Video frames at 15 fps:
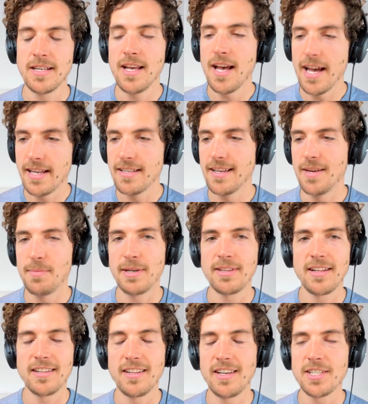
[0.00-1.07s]
And about
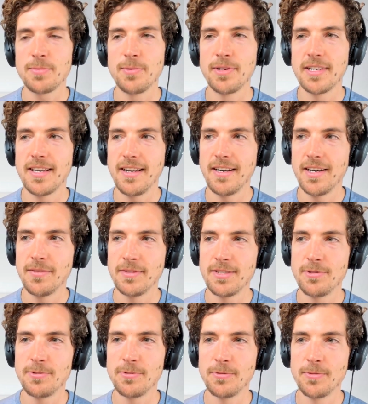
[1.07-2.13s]
that last point, I love
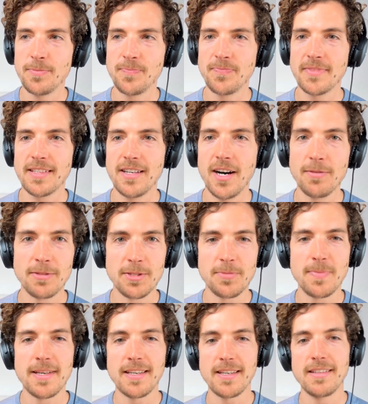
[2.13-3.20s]
that you often
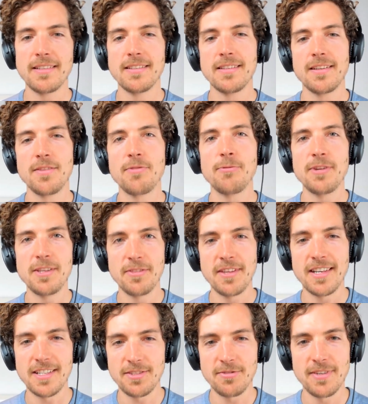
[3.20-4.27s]
speak in three
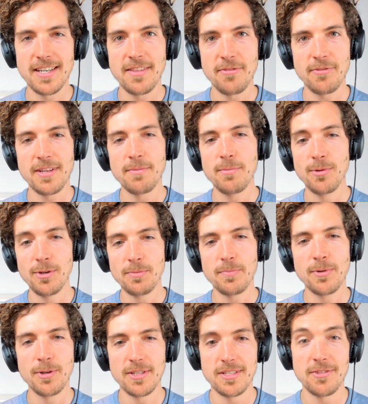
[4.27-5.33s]
things, right? Three bullet
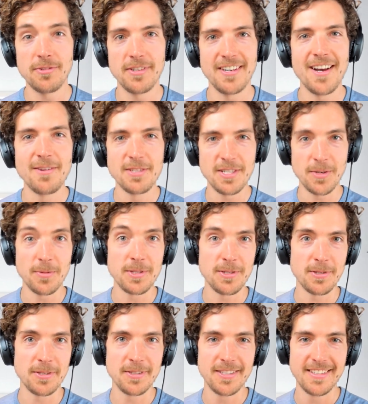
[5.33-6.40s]
points. You're announcing what
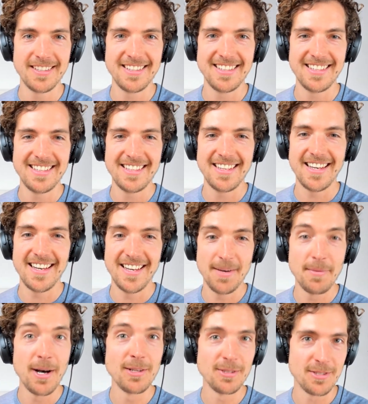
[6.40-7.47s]
you're
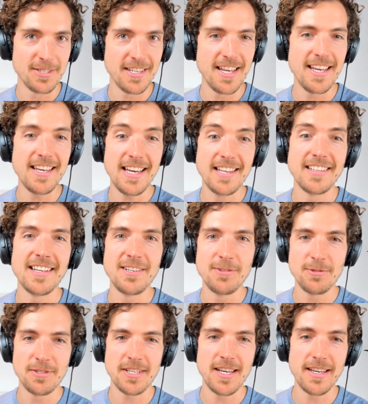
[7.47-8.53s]
about to say, and then you
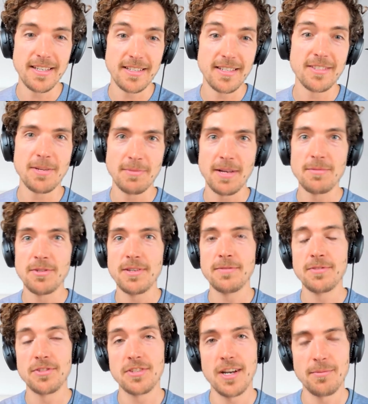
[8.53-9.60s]
say it. And sometimes you
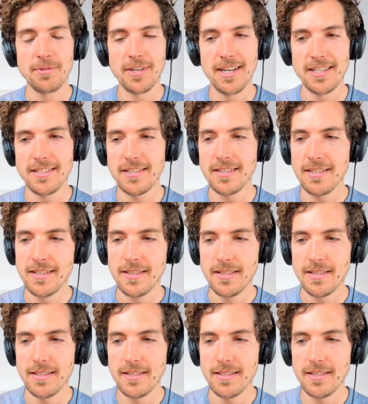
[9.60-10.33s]
even summarize it.